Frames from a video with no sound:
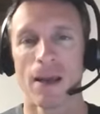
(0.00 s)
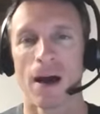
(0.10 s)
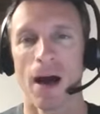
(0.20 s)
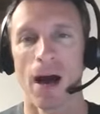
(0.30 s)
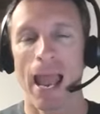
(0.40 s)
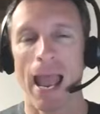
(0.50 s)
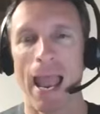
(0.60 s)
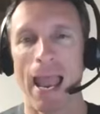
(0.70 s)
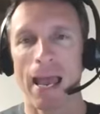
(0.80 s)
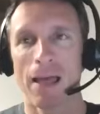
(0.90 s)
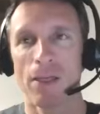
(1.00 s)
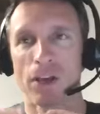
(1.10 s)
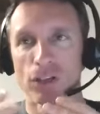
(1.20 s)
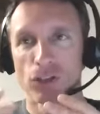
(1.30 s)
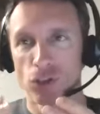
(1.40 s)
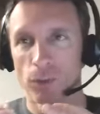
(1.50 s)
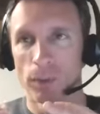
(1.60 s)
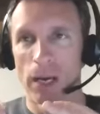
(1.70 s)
the consumer